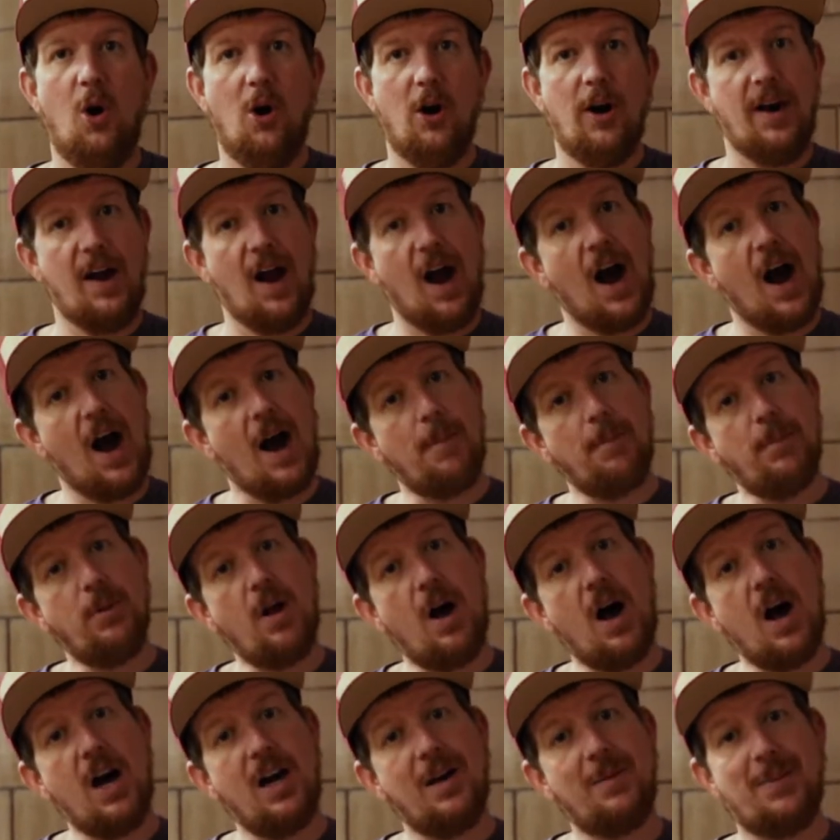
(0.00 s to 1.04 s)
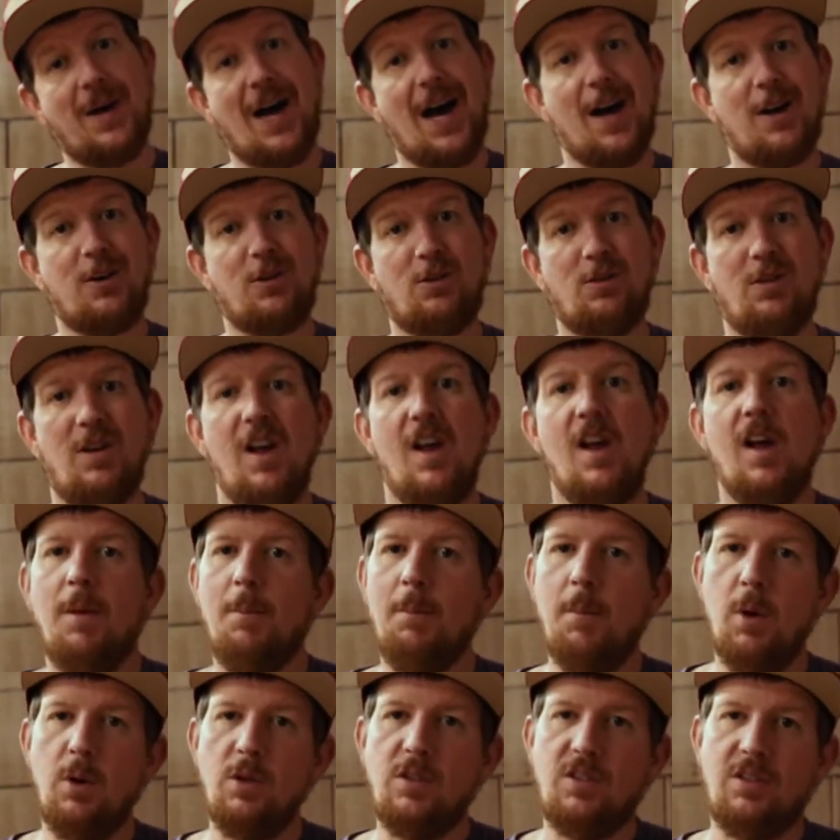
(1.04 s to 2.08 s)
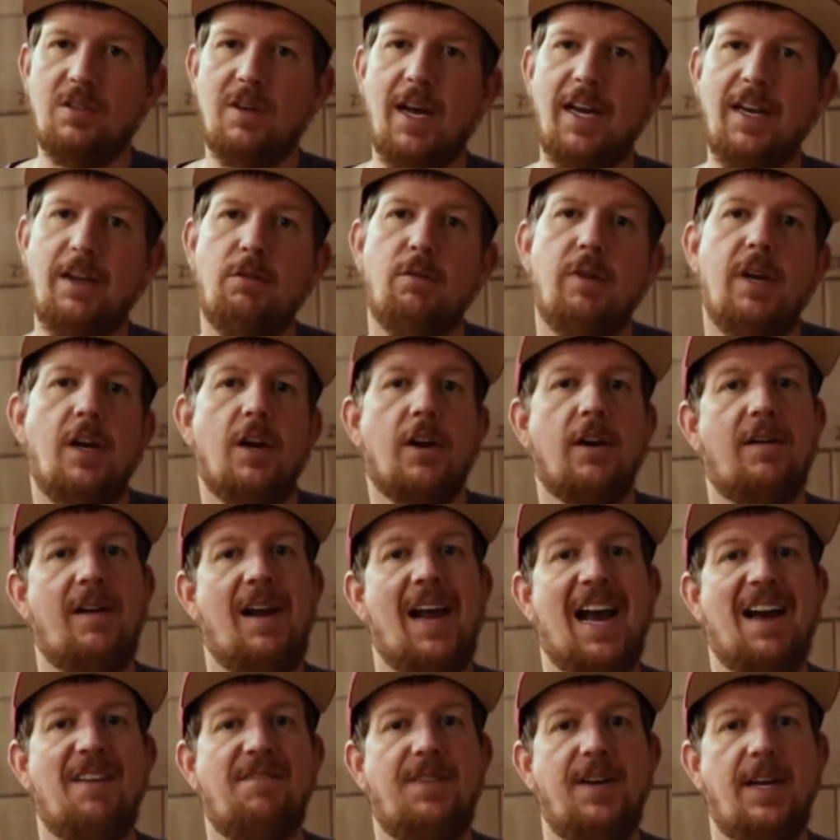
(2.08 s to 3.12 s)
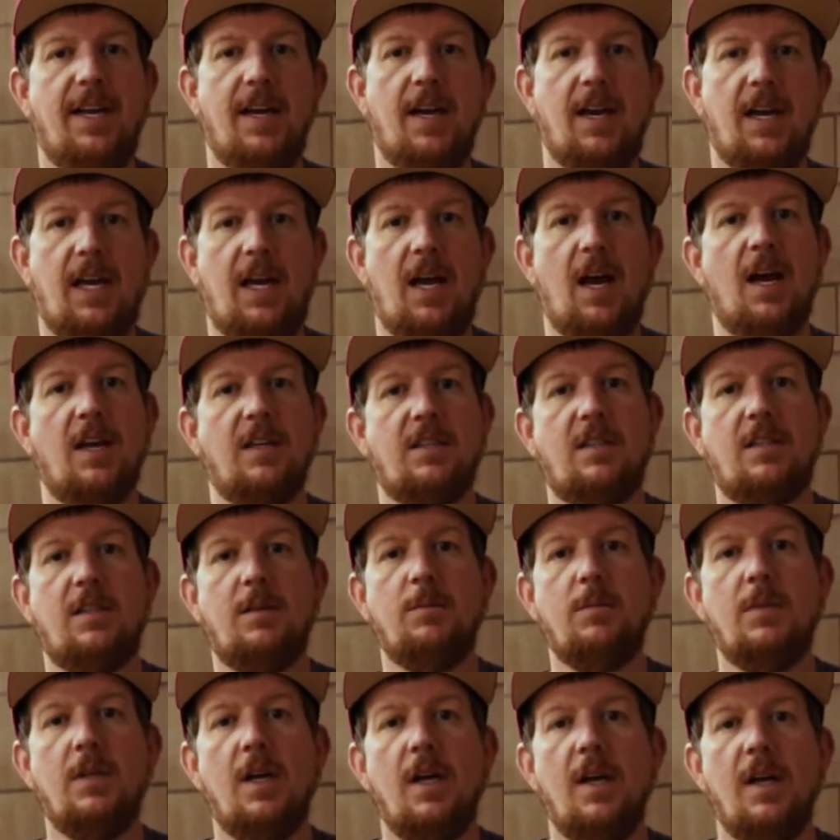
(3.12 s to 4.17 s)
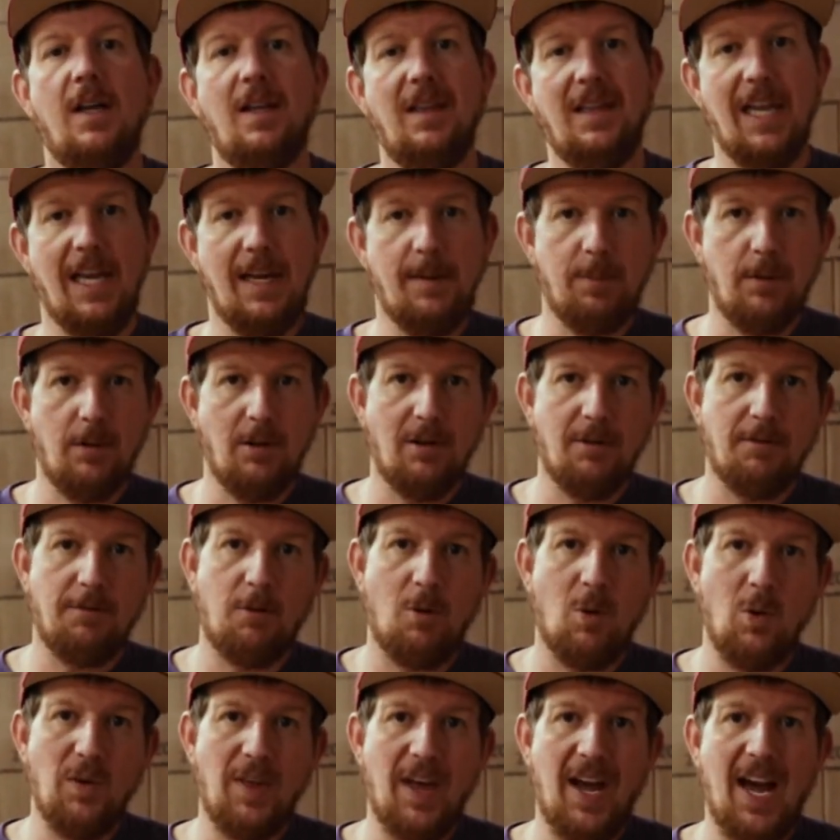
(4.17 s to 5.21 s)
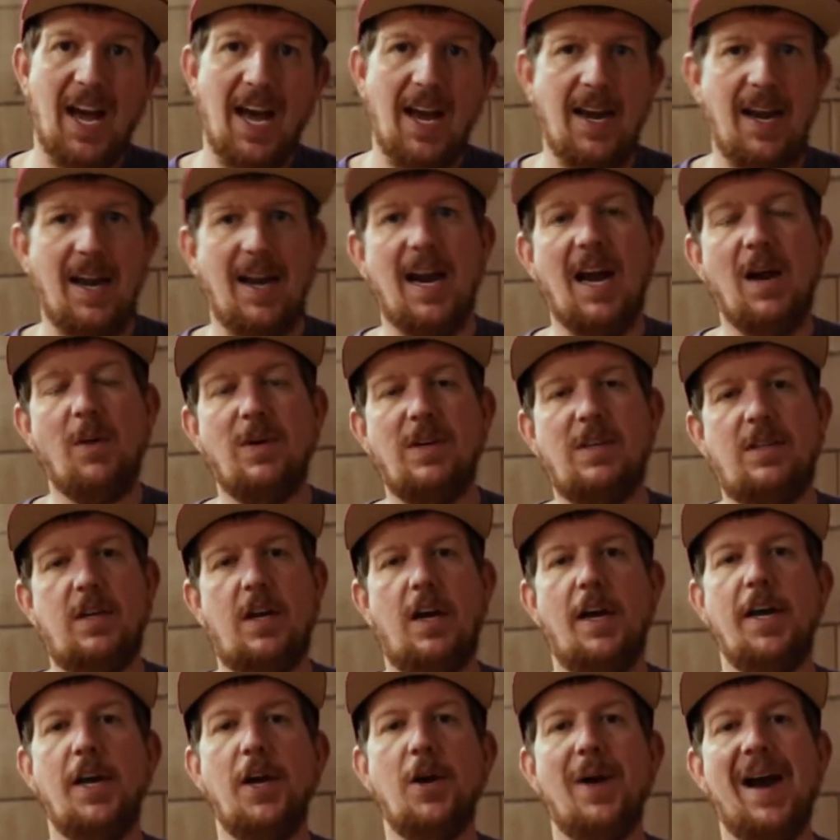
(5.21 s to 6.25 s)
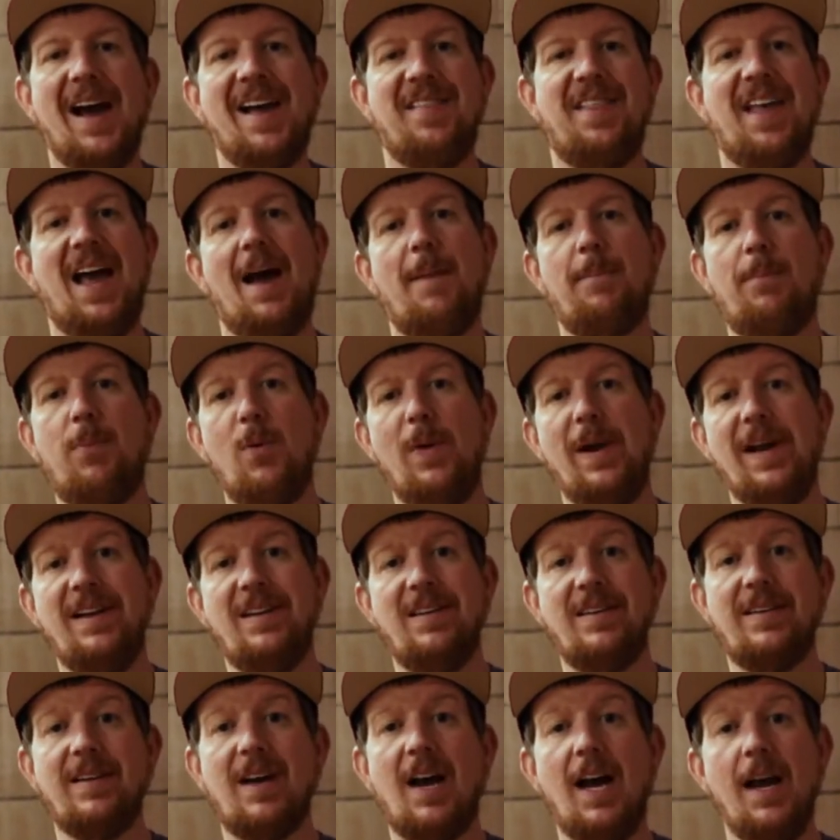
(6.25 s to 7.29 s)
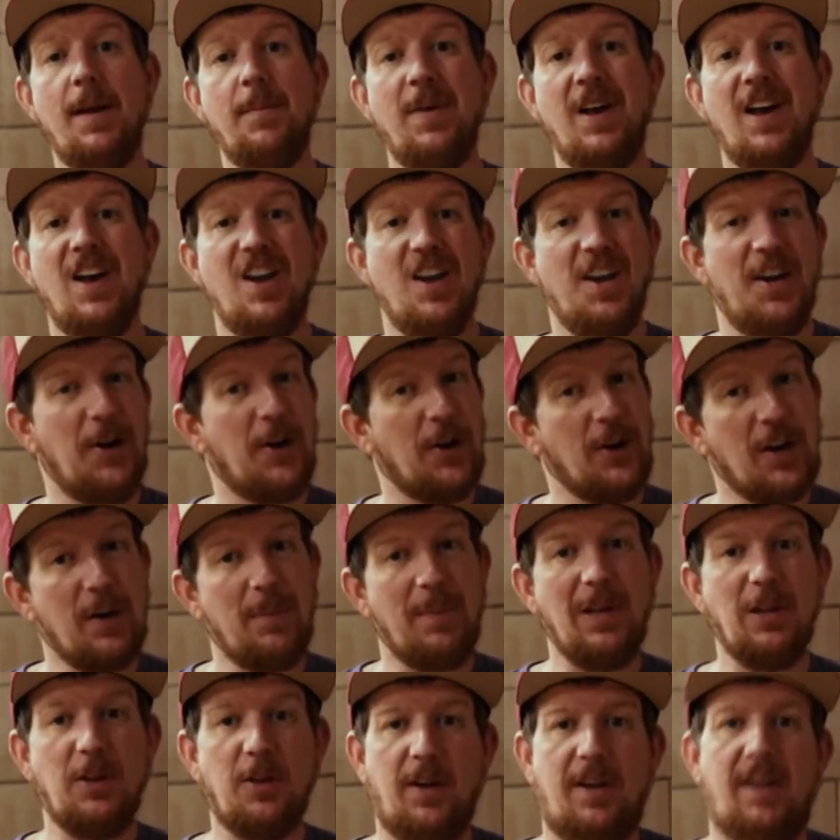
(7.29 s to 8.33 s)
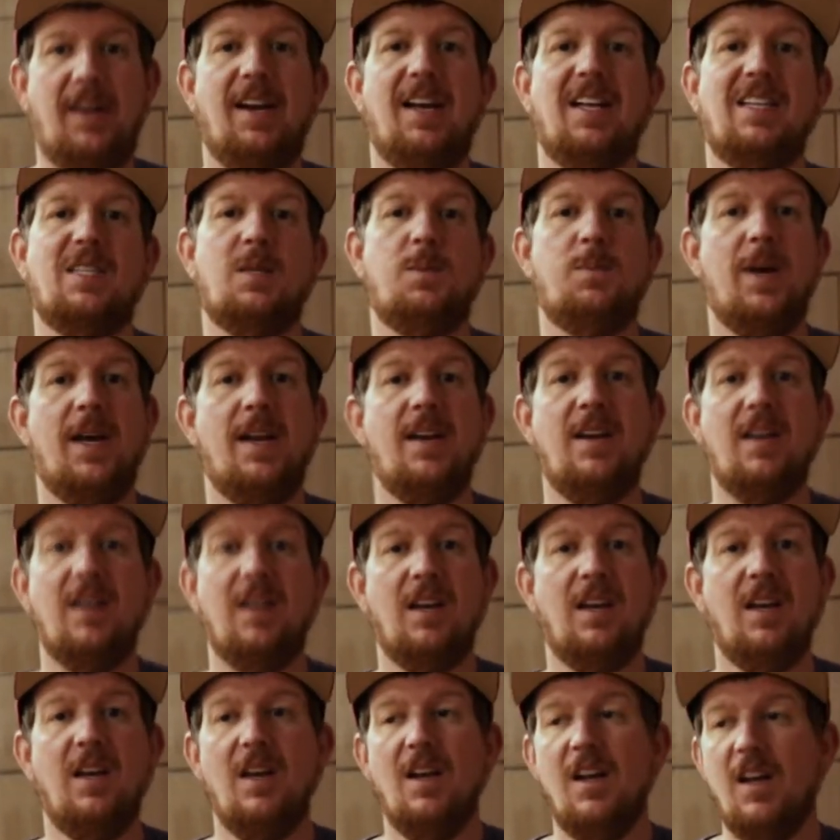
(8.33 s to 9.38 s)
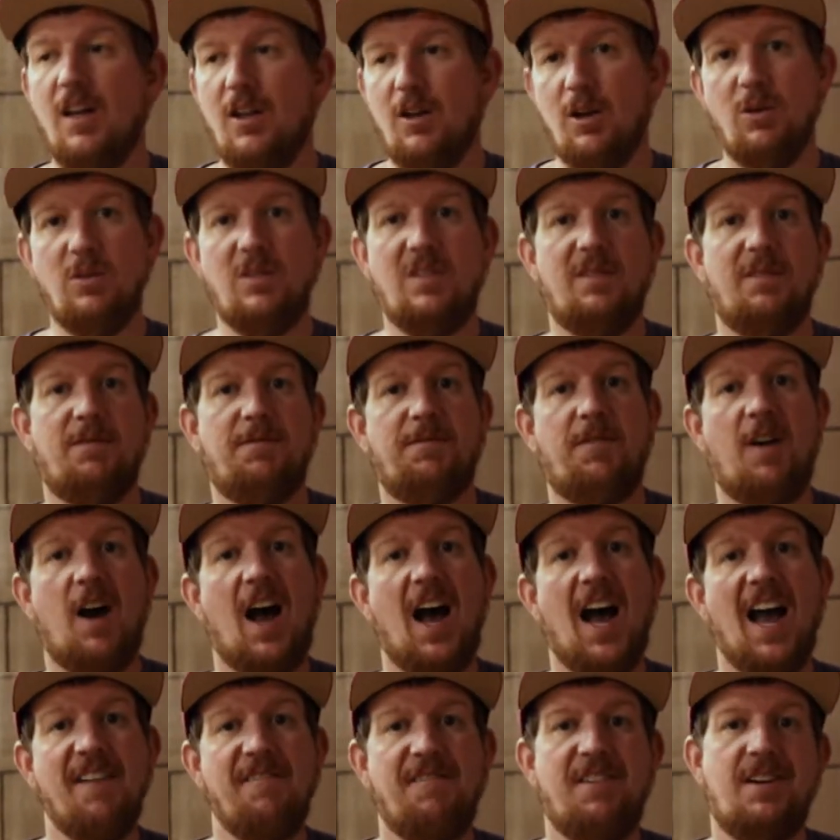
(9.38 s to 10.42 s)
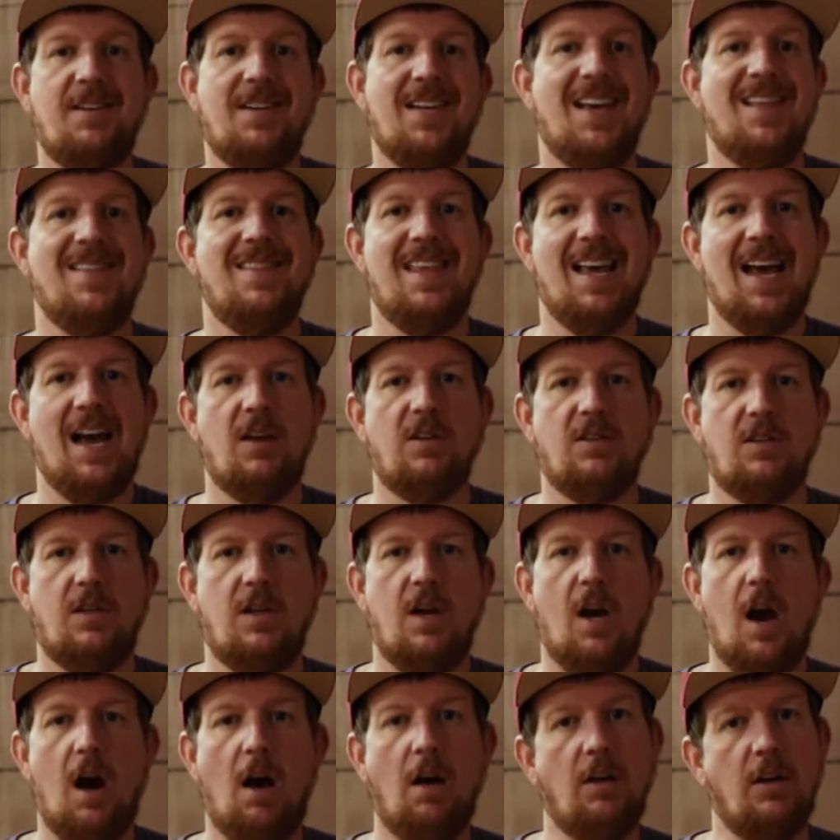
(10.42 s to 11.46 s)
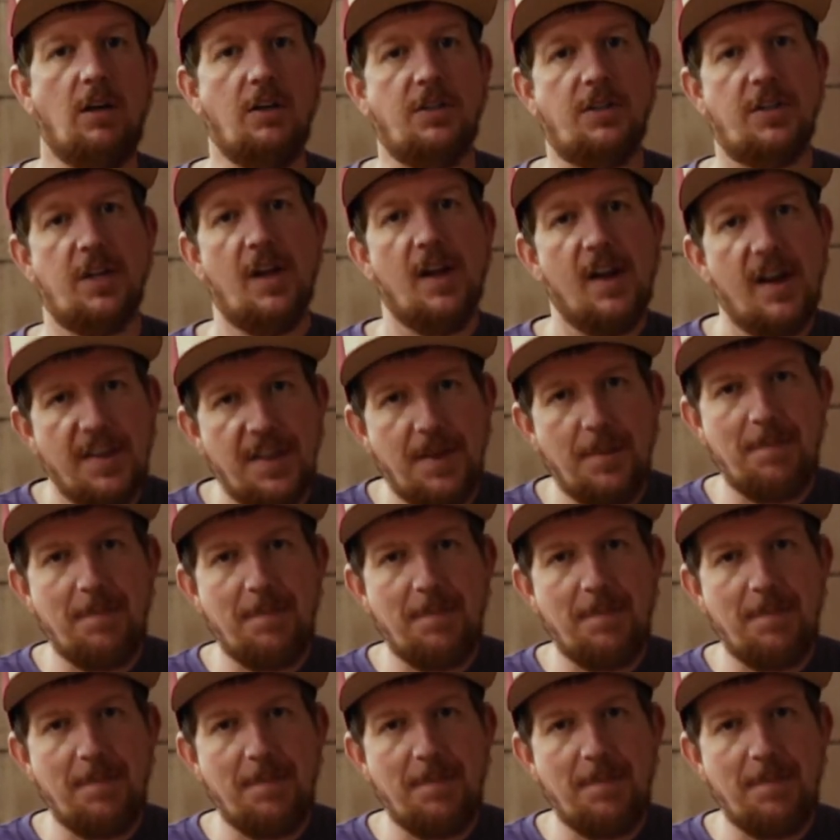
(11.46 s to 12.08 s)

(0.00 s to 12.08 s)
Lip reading: or an oblong bottle, most likely you're going to have to get a custom labeler for that, and I would tell you at that point in time you're going to be looking at spending close to $5,000 to $10,000.